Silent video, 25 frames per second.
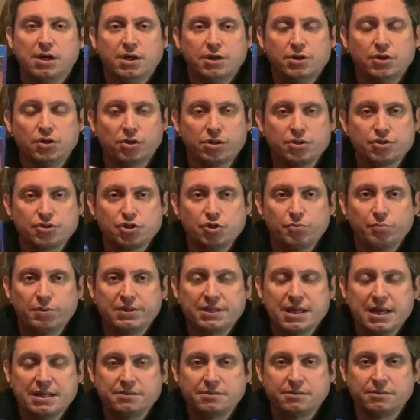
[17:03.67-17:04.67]
You've got the Super
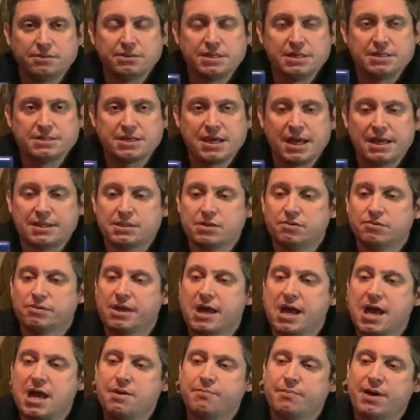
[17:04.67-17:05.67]
Nintendo
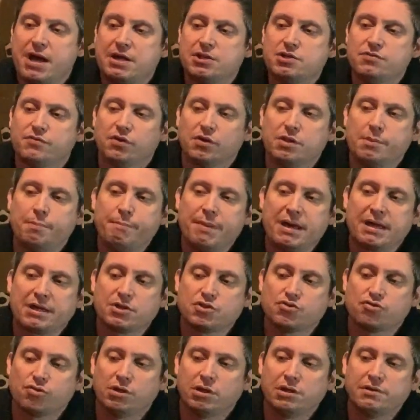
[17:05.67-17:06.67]
game, and you've got the Mega
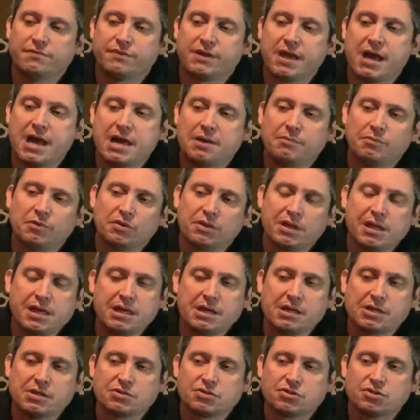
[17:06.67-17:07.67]
Drive game on
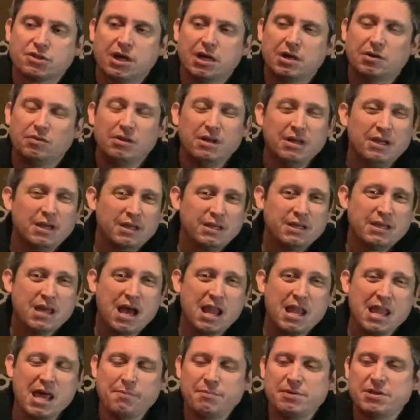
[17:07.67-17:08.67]
here. So
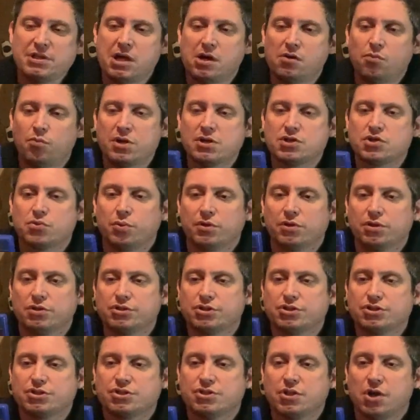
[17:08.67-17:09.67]
yeah, let me know which one I
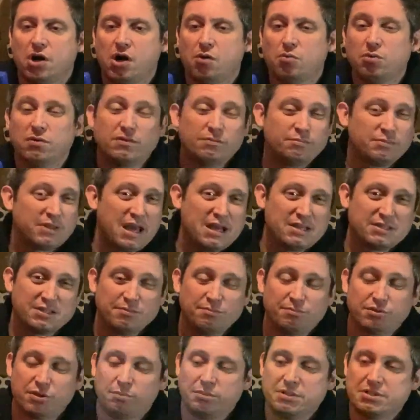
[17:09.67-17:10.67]
should start with. I'm
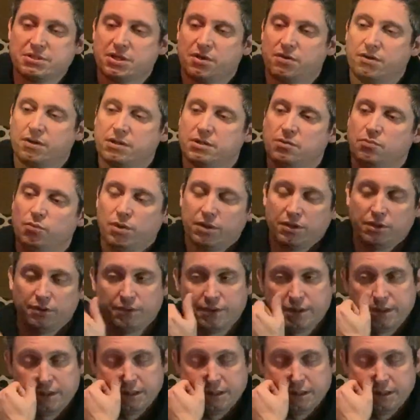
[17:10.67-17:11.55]
guessing probably Turrican 1 on